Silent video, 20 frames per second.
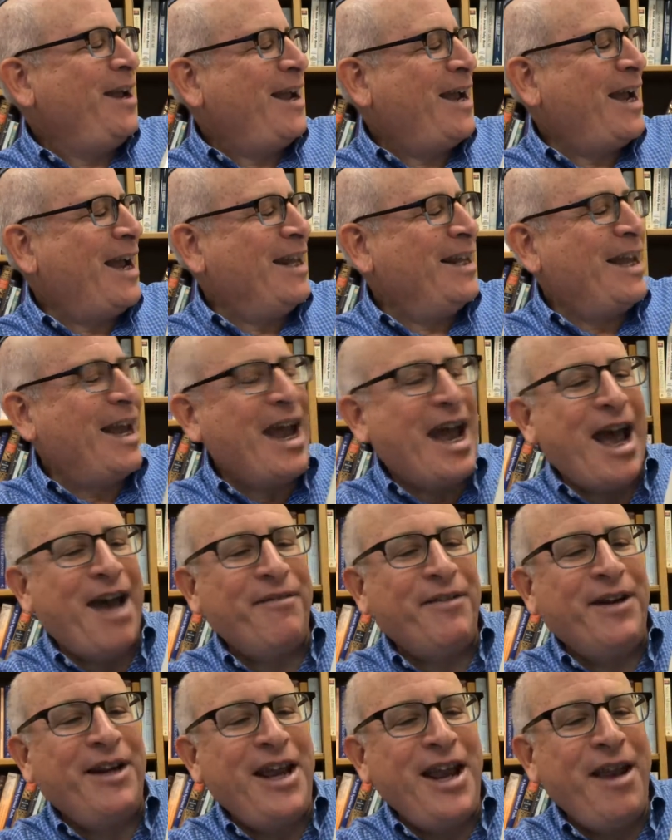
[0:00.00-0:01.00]
and they
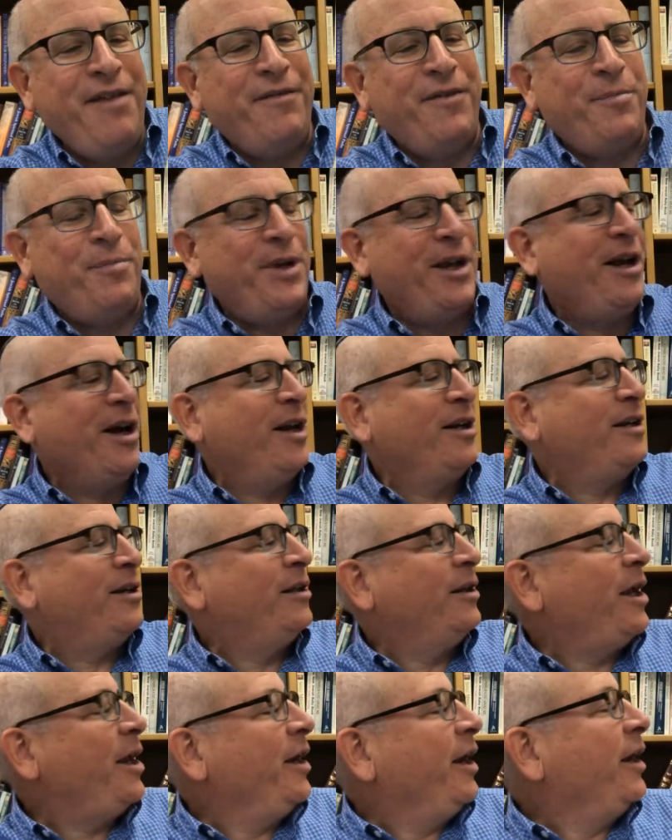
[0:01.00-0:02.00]
haven't even begun
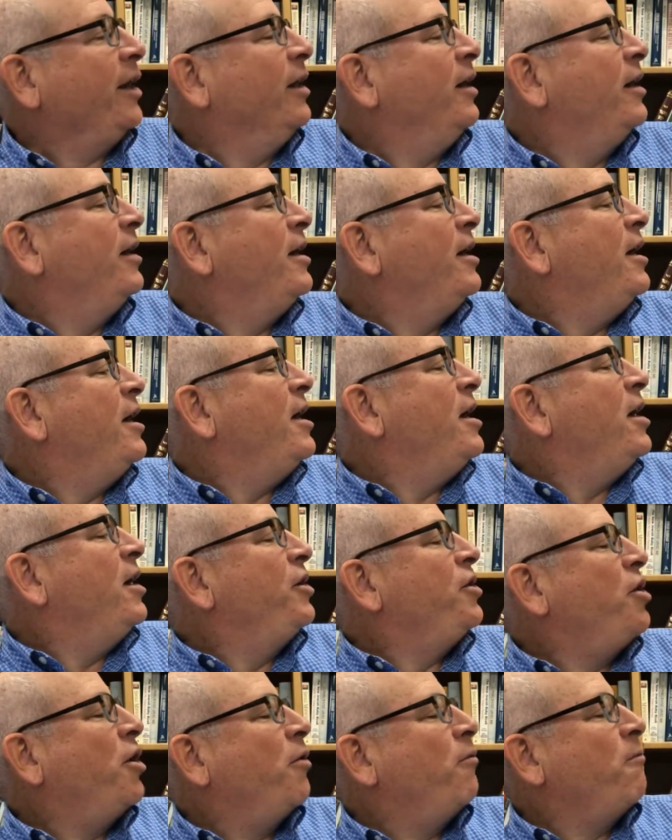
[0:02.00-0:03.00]
cleaning.
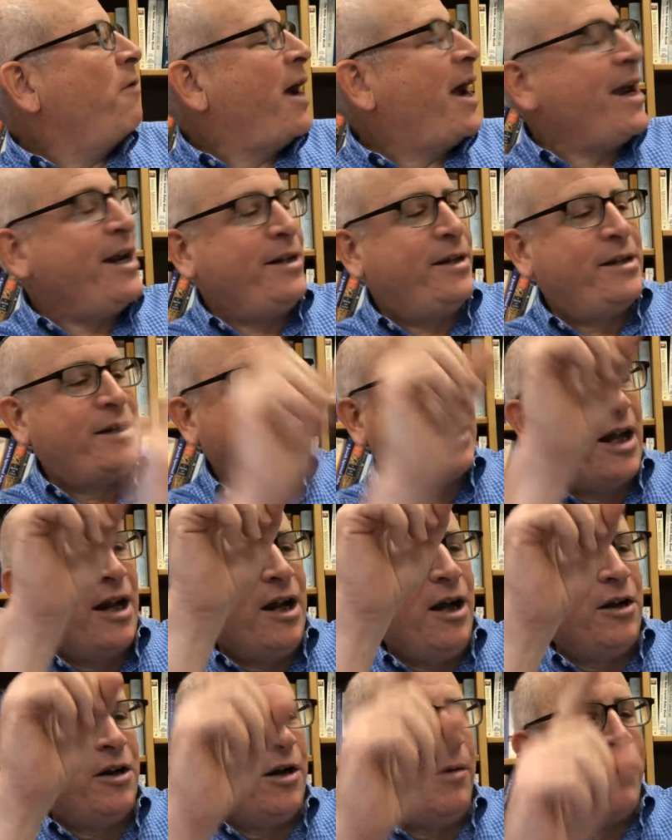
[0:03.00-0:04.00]
You're right, said
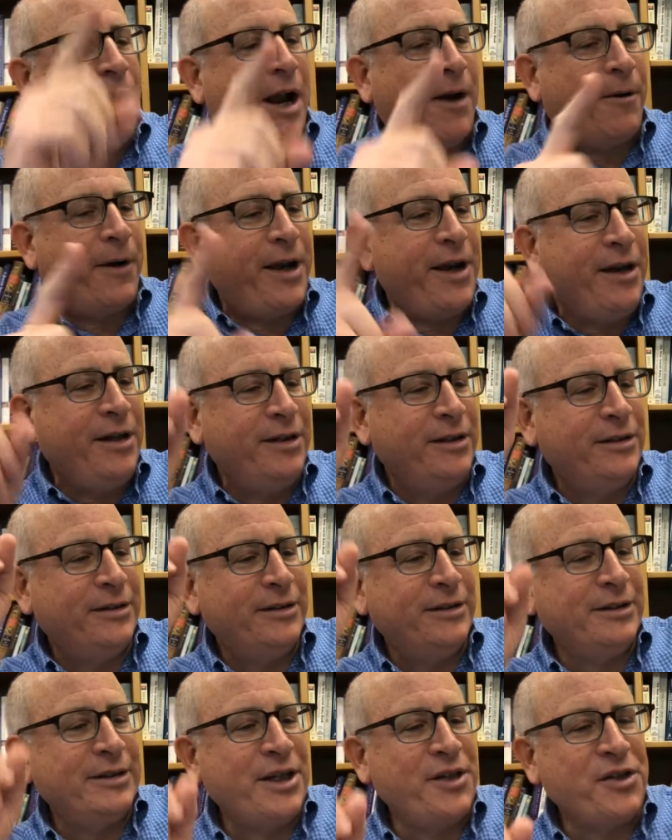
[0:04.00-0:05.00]
Uncle Murray.
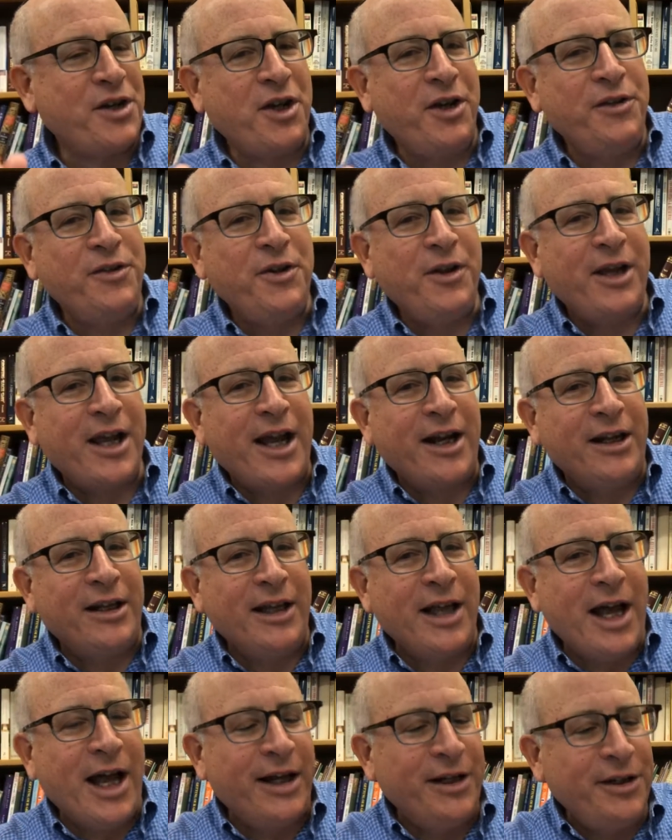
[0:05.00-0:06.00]
He's going to do that a lot.